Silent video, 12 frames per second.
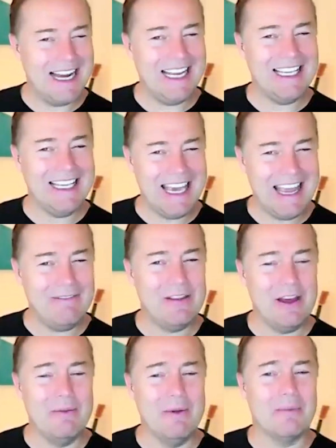You kind of gave
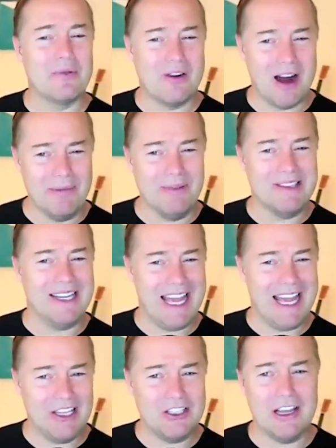them a promise and a
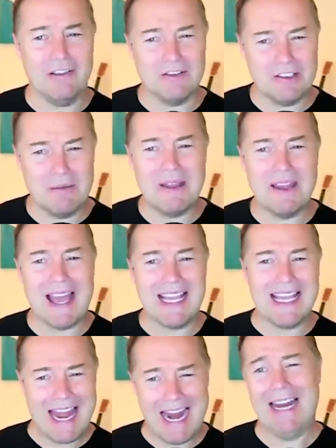handshake of something that
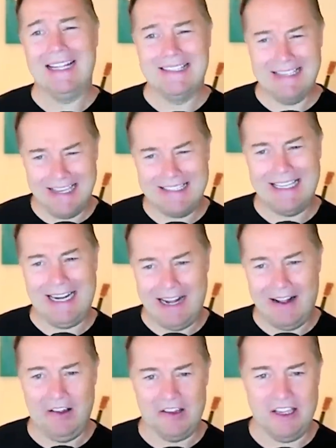cannot exist in an
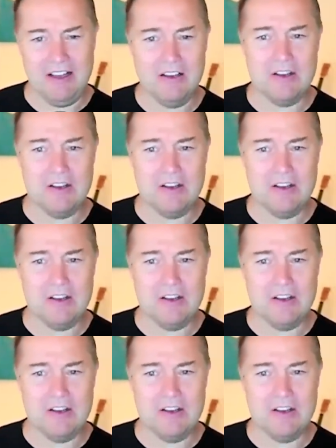LLC because